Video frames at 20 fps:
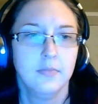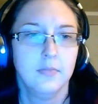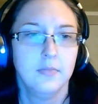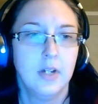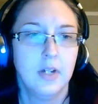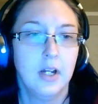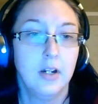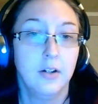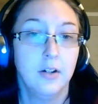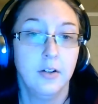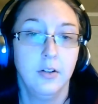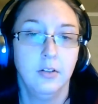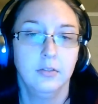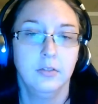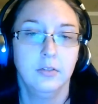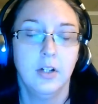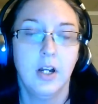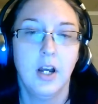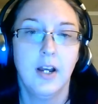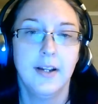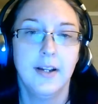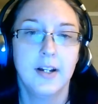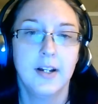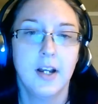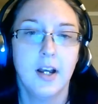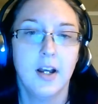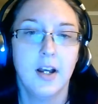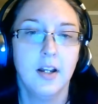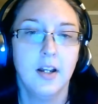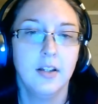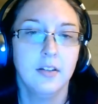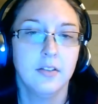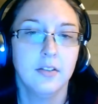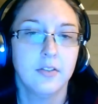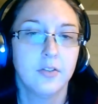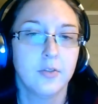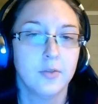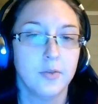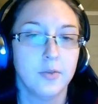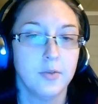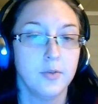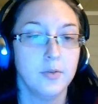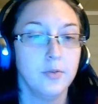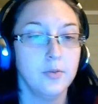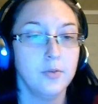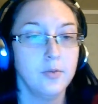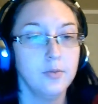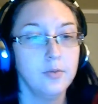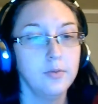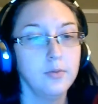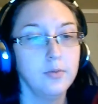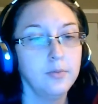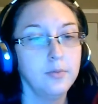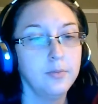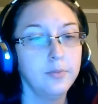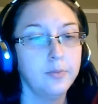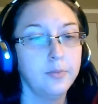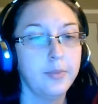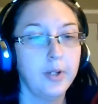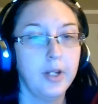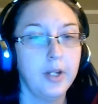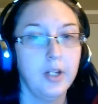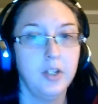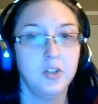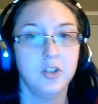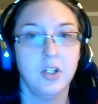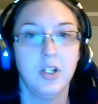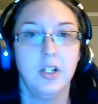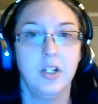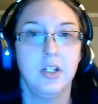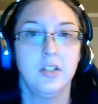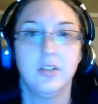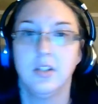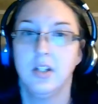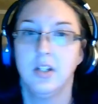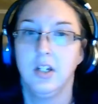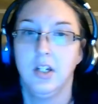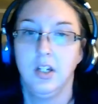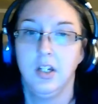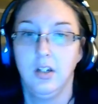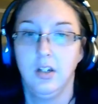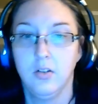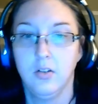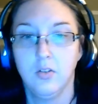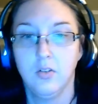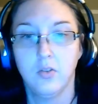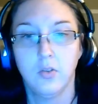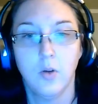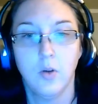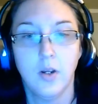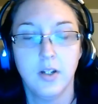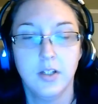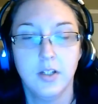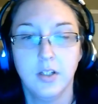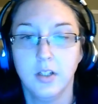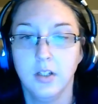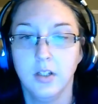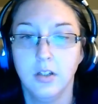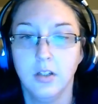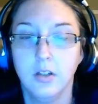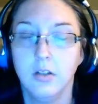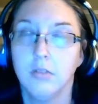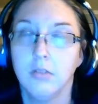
I don't know. I got through page 18, so I did